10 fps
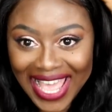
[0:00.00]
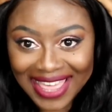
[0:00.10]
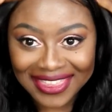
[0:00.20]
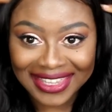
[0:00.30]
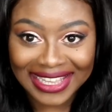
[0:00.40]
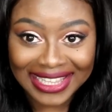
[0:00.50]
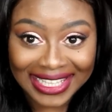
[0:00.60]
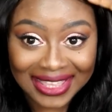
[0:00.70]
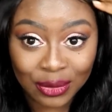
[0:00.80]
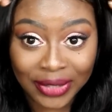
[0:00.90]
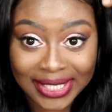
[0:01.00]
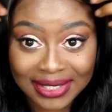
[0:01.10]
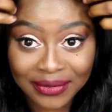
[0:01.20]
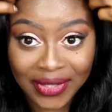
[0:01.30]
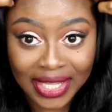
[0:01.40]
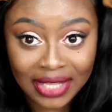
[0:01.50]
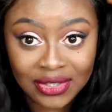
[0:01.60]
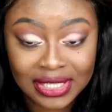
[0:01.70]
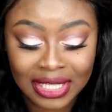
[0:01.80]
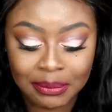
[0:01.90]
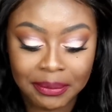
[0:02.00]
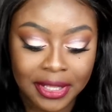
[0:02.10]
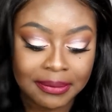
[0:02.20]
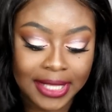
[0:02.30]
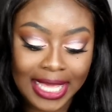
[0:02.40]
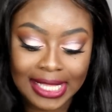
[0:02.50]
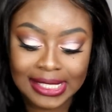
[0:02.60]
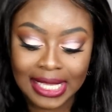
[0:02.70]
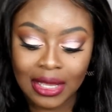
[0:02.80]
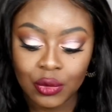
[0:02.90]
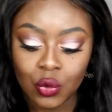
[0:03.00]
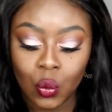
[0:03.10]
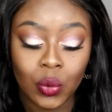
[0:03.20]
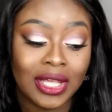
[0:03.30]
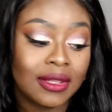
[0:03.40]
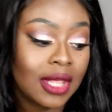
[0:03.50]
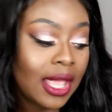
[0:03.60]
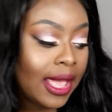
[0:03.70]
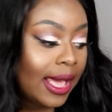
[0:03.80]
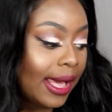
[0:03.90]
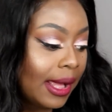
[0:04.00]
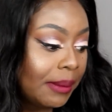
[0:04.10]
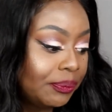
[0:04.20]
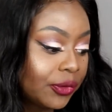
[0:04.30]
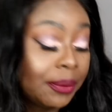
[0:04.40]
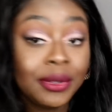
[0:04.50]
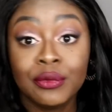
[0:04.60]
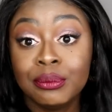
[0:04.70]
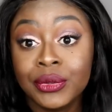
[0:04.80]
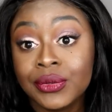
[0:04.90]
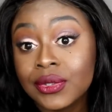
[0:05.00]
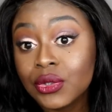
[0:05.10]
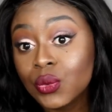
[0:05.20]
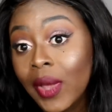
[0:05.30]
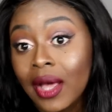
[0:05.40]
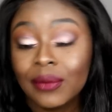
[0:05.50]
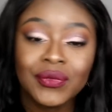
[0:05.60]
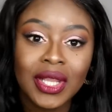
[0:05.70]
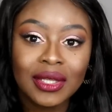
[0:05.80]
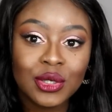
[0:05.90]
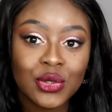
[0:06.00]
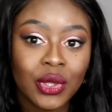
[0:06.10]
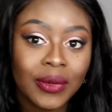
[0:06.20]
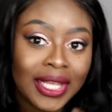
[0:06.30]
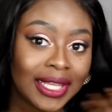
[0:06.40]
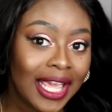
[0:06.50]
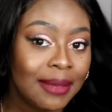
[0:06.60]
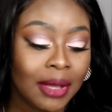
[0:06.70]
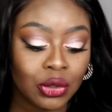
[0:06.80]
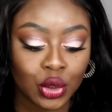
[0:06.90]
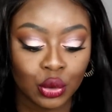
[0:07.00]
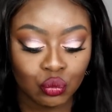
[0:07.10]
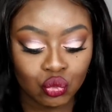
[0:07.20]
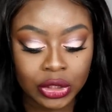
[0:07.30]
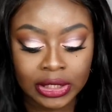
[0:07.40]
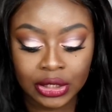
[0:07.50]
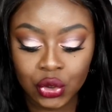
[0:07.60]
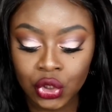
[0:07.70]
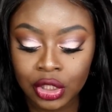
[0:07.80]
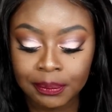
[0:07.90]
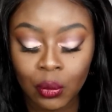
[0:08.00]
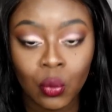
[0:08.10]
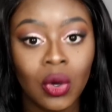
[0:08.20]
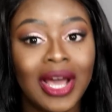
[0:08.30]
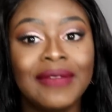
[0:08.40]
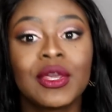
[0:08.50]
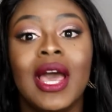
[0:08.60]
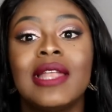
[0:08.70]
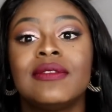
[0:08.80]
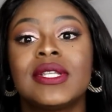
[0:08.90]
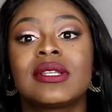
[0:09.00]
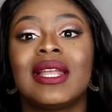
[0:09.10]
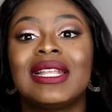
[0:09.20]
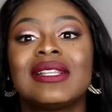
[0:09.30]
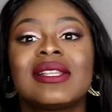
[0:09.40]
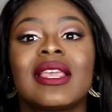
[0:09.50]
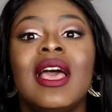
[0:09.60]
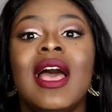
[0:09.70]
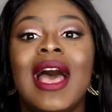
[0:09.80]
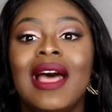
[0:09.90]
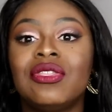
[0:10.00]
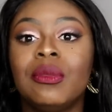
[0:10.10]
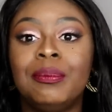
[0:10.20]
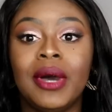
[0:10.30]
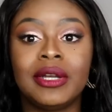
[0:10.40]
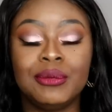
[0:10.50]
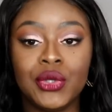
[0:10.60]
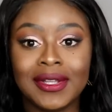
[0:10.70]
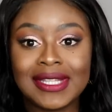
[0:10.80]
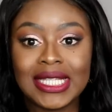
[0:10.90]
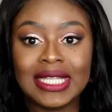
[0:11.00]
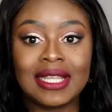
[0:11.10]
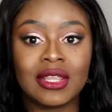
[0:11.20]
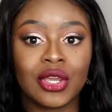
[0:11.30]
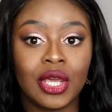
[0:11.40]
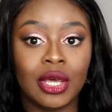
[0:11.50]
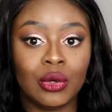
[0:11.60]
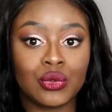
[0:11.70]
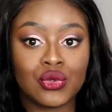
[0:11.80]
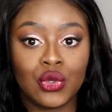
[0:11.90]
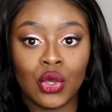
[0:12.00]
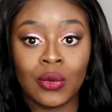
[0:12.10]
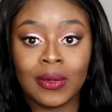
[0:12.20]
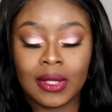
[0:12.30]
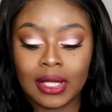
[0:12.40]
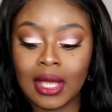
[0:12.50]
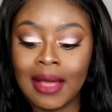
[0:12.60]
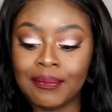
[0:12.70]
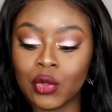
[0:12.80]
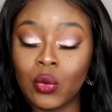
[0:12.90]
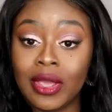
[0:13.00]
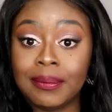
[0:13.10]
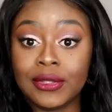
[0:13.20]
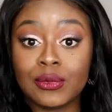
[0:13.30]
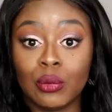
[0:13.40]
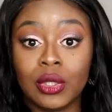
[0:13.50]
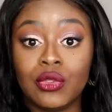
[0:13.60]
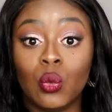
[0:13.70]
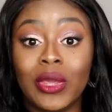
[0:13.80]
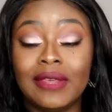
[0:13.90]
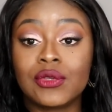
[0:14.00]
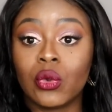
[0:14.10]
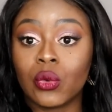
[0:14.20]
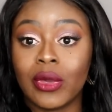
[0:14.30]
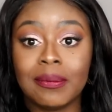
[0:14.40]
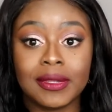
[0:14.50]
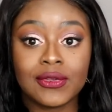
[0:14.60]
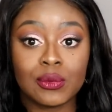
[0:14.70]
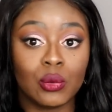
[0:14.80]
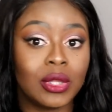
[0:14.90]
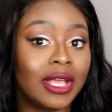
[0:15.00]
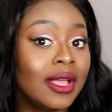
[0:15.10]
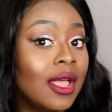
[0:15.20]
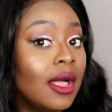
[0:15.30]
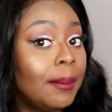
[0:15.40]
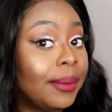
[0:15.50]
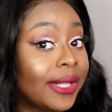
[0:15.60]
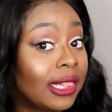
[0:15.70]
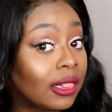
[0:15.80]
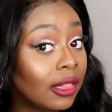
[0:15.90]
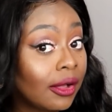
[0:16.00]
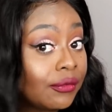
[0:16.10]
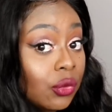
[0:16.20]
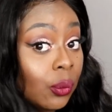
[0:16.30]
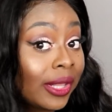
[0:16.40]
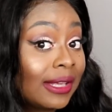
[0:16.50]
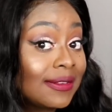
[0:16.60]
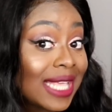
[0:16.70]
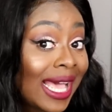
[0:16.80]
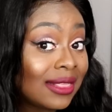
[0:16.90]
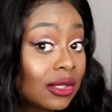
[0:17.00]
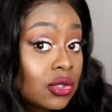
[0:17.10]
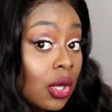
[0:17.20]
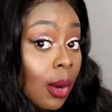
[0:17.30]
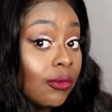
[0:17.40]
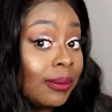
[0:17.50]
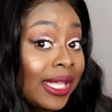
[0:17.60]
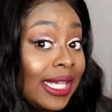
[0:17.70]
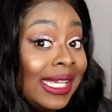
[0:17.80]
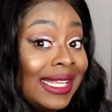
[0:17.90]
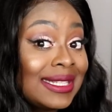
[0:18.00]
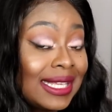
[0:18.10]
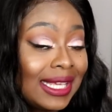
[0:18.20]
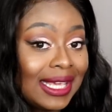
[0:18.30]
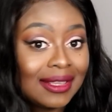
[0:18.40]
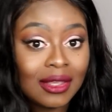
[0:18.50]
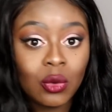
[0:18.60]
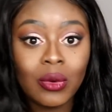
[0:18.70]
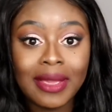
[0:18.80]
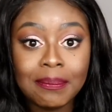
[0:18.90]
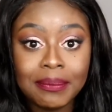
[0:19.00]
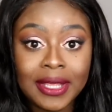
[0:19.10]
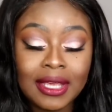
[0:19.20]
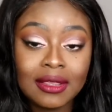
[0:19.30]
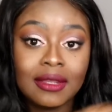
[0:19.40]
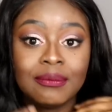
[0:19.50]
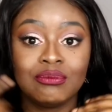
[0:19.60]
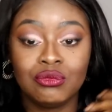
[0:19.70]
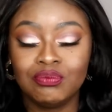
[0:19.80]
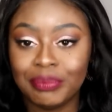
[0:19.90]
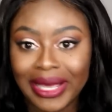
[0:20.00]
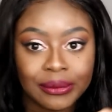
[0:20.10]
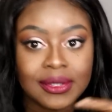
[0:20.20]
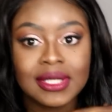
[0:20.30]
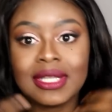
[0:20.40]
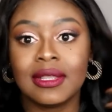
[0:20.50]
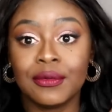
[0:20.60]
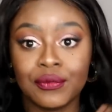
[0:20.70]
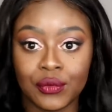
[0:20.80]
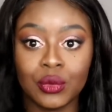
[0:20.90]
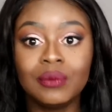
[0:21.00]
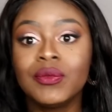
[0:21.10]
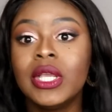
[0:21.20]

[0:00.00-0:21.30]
And then I laid the rest of it and just laid my baby hair down with um, a bit of mousse as well. So it came out looking really good, but what I've kind of decided is, like, at the bottom you can see that the curls go Um, quite a bit smaller, the waves go quite a bit smaller, but I love the waves at the top from like here to here. They're quite big, they're bouncy, they fall.